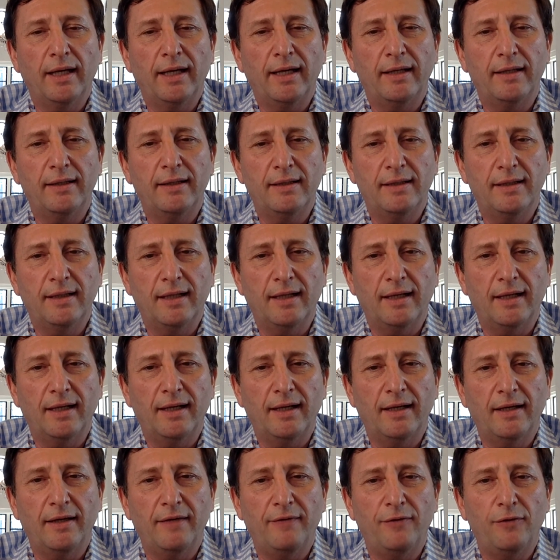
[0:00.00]
And
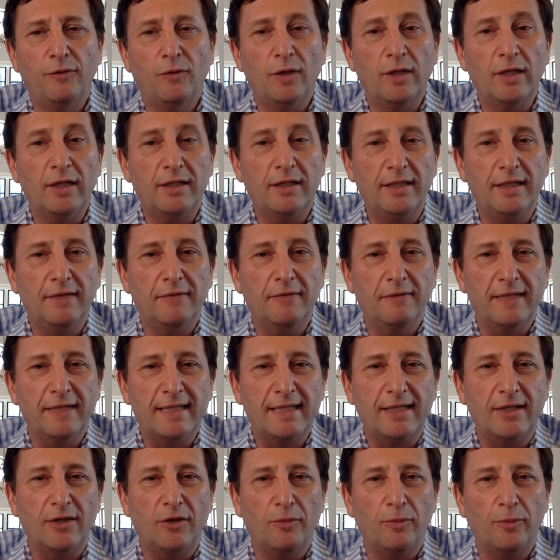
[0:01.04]
uh, if you want to de
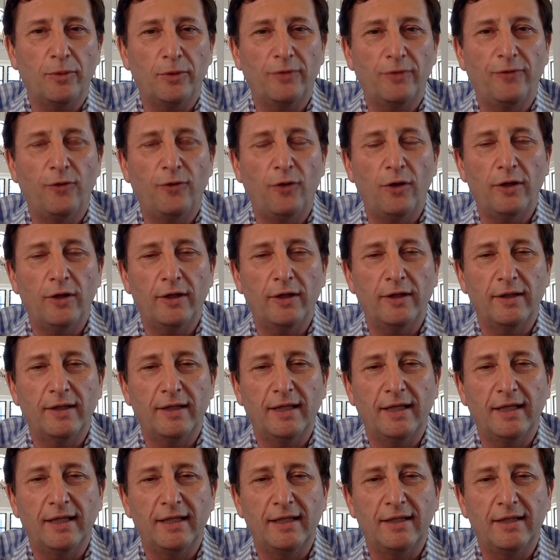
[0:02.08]
risk your portfolio,
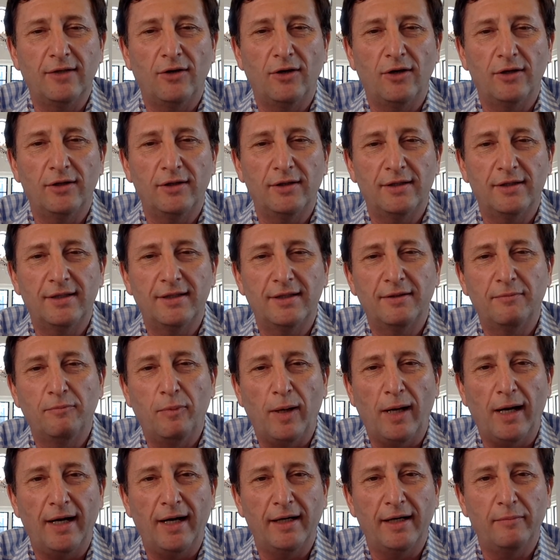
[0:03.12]
then don't
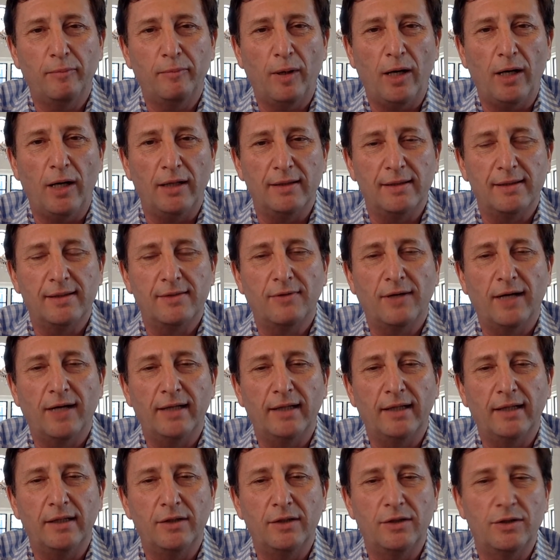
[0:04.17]
buy bonds,
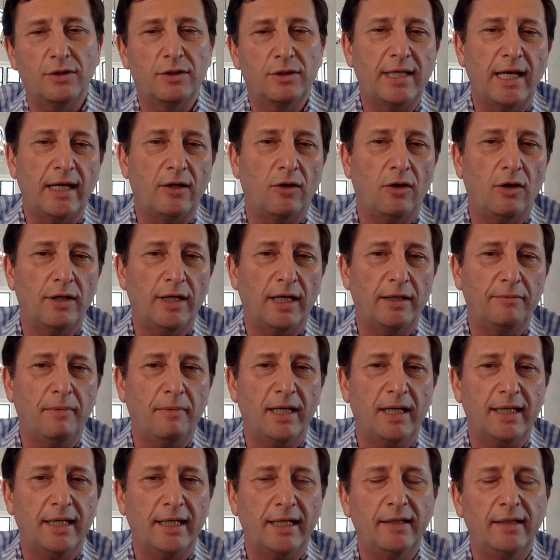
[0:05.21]
right? And you should take all that
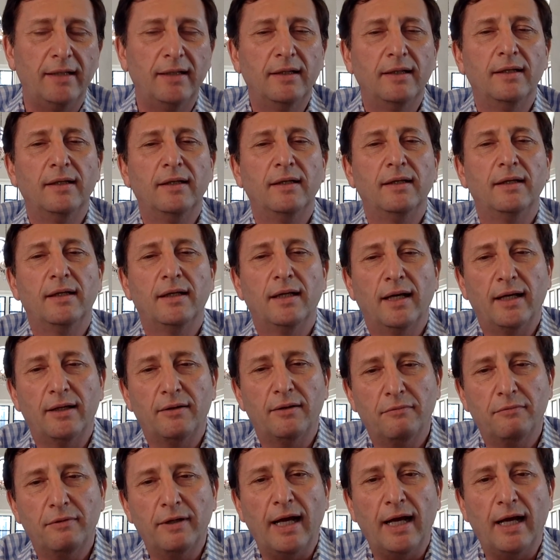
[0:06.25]
money
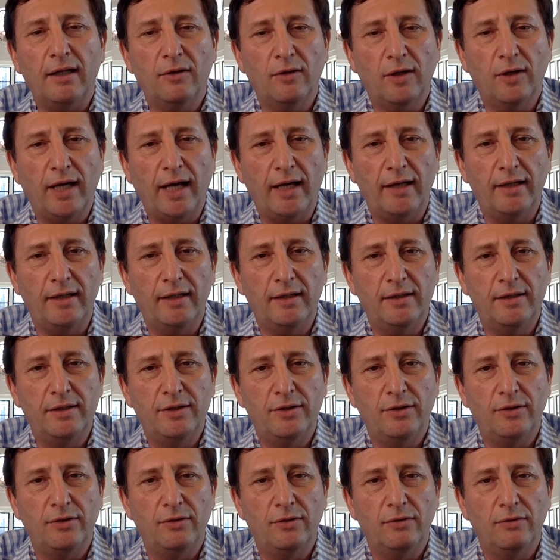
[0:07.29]
and reallocate it
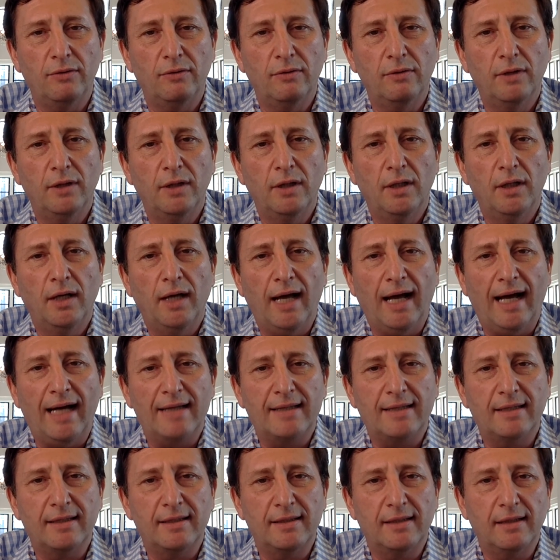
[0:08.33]
to
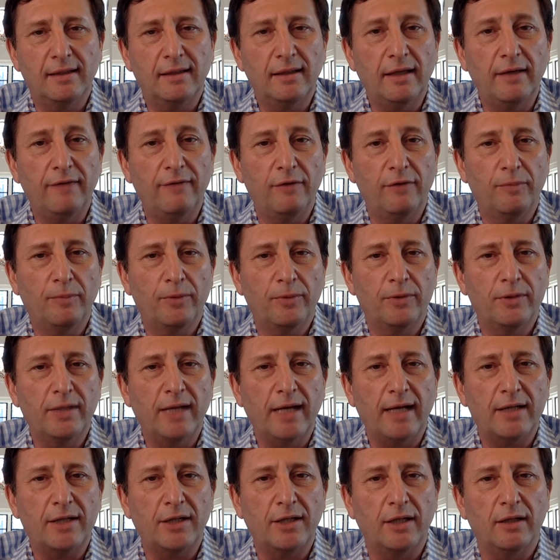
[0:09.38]
assets that give you
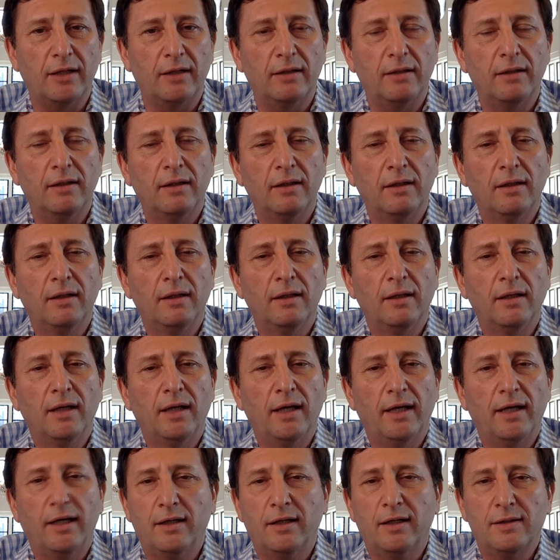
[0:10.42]
protection
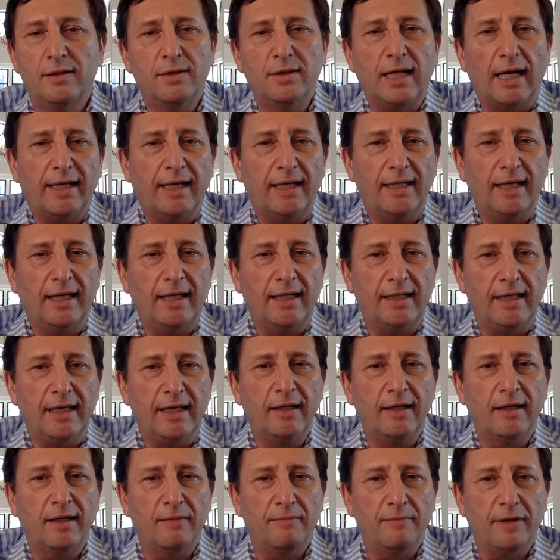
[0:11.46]
because uh, you're not getting
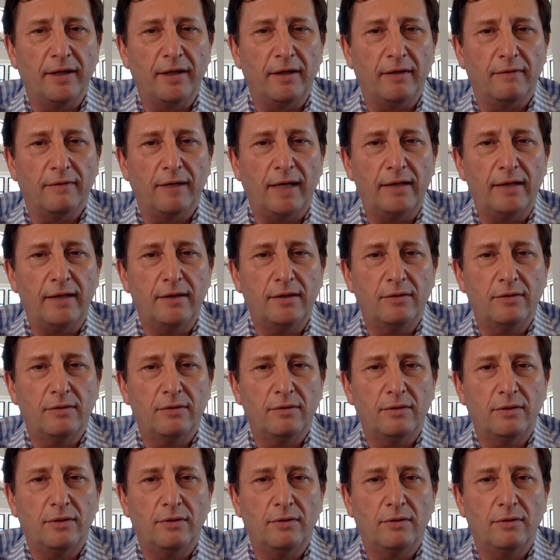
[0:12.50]
any income there, right?
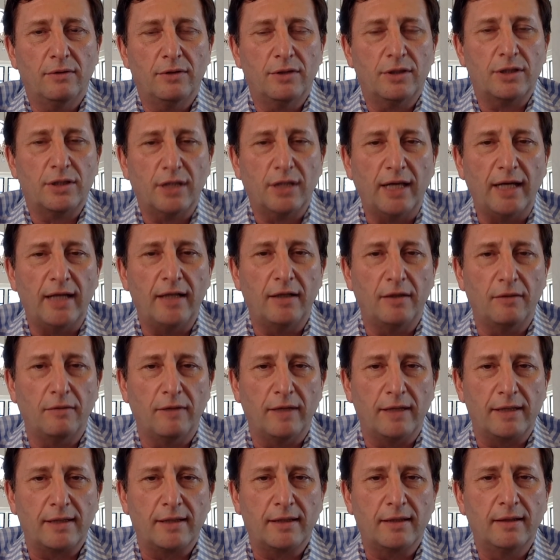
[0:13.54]
You you're just getting
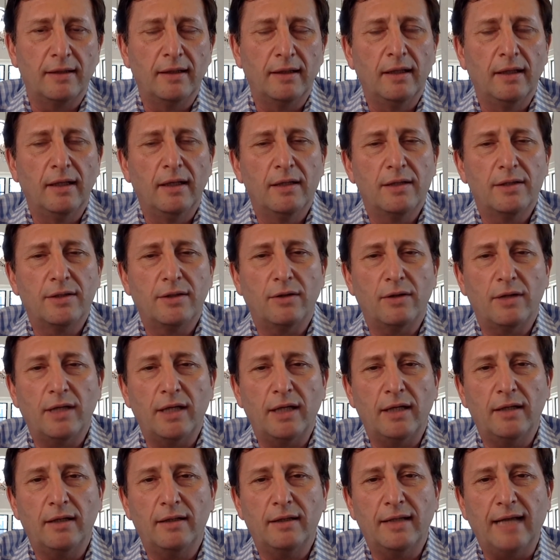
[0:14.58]
risk. So I
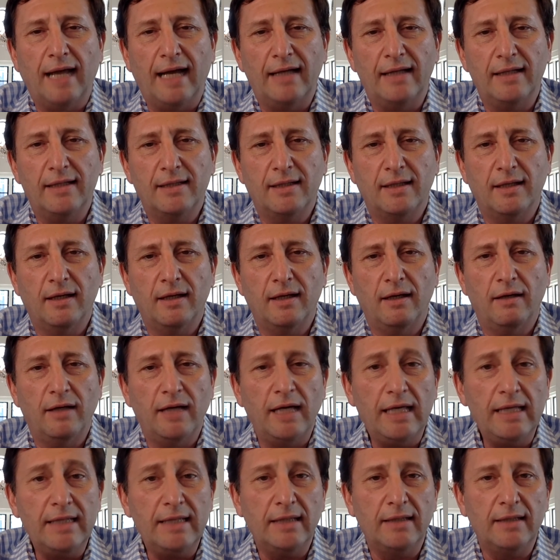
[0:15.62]
think that is a
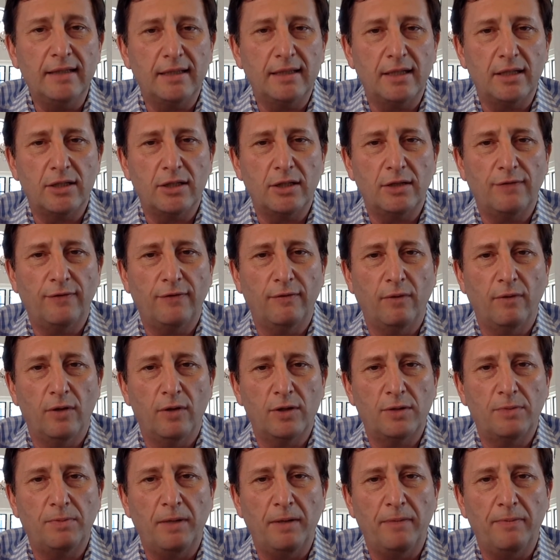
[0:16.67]
easy decision for
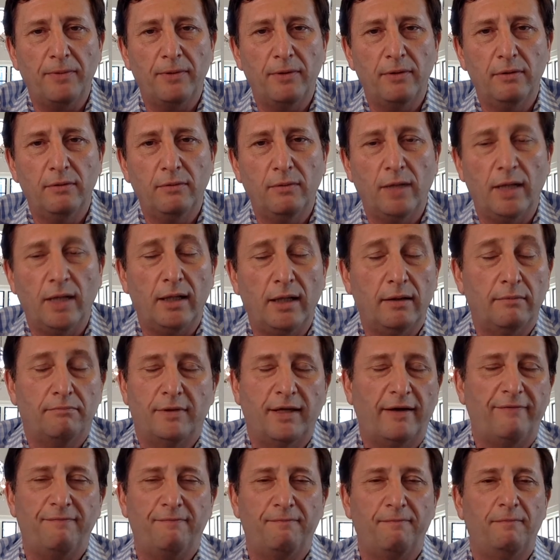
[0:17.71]
most people. Well,
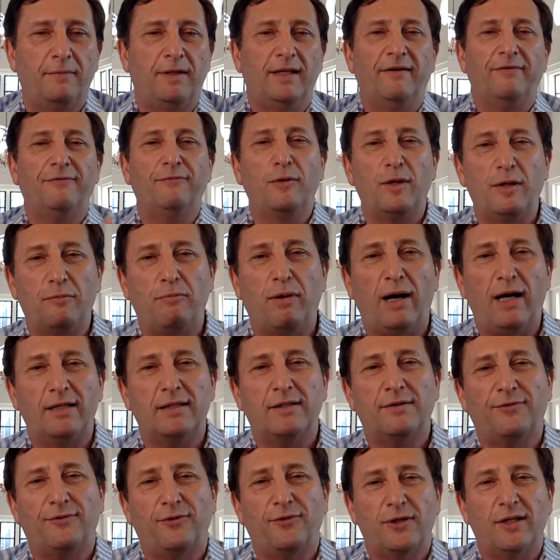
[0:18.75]
they've lived with
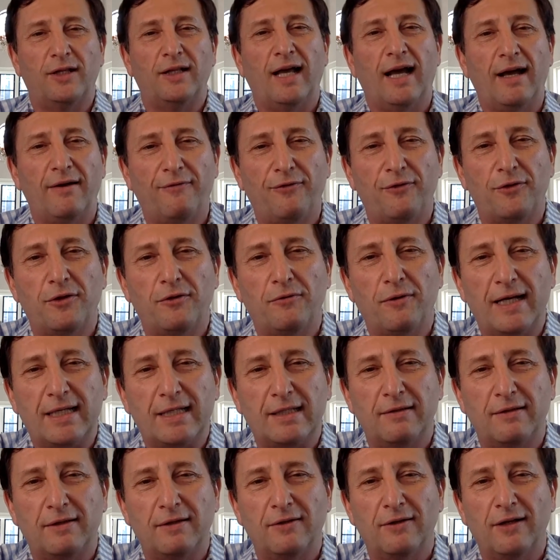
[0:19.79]
bonds for the for the
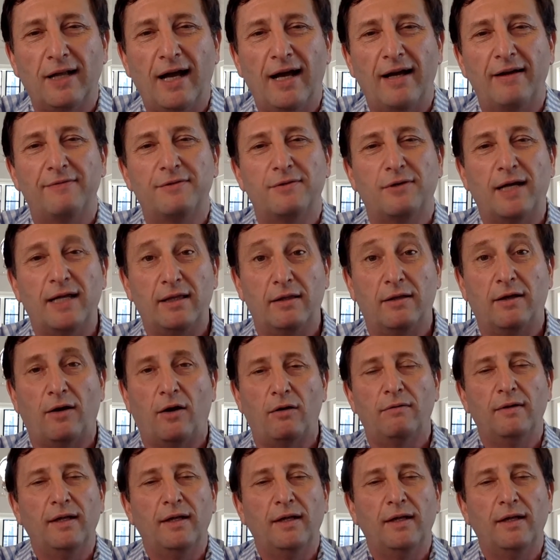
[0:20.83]
rest of their lives, right?